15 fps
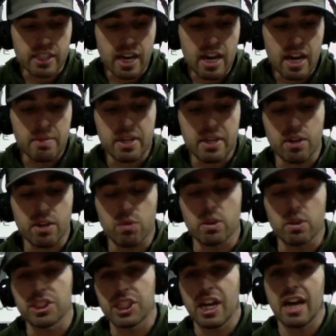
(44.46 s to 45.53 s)
I am here with
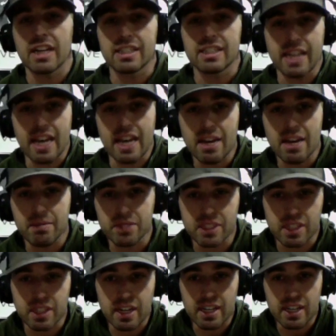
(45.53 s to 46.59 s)
John Dames
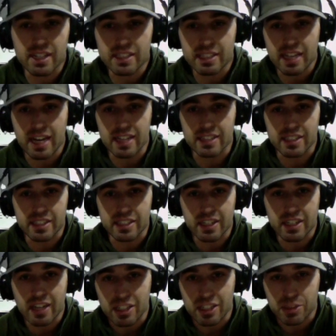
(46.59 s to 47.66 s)
today. This guy is a young
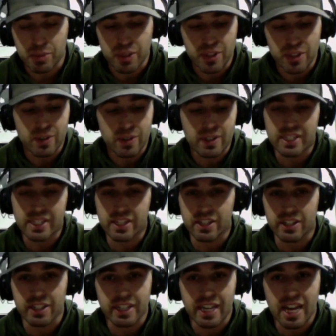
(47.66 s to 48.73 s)
entrepreneur killing
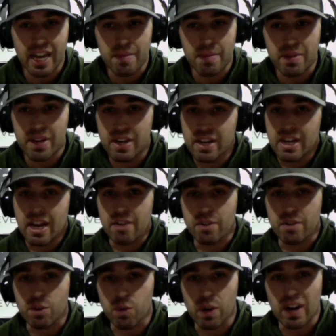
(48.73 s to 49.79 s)
the game.
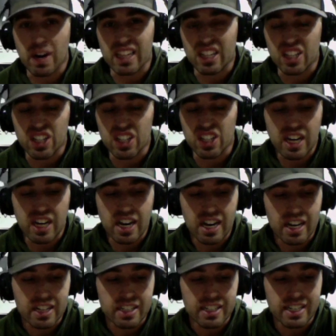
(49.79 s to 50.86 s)
Everywhere I look
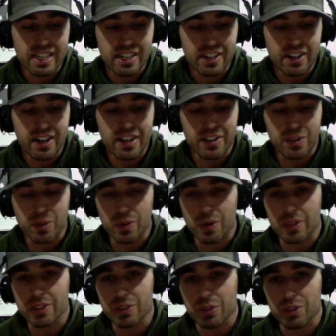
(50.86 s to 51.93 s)
on the internet or
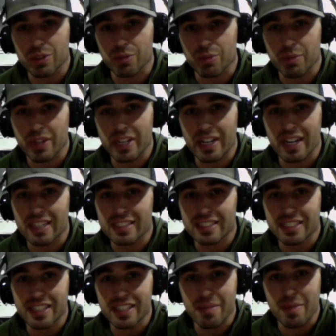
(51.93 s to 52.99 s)
social media, I
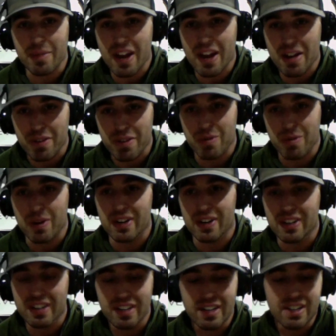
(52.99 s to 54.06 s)
see him everywhere,
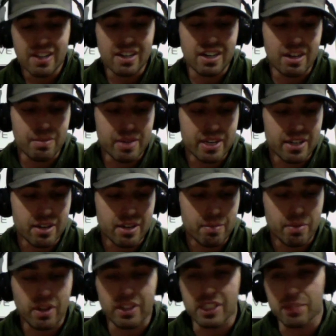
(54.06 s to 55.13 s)
hitting up
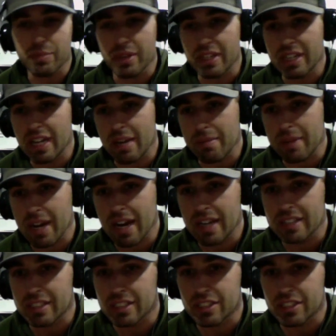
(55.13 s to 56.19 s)
all these big name guys
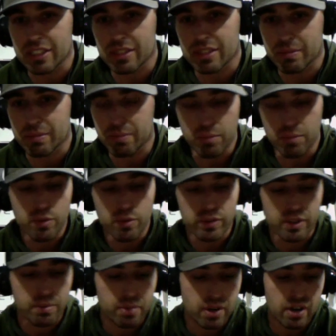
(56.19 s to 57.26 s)
and just moving the
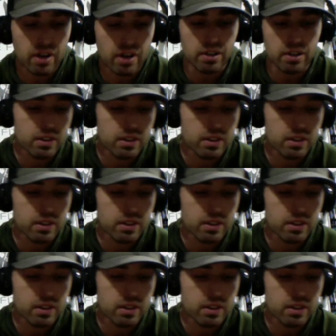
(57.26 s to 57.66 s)
ball.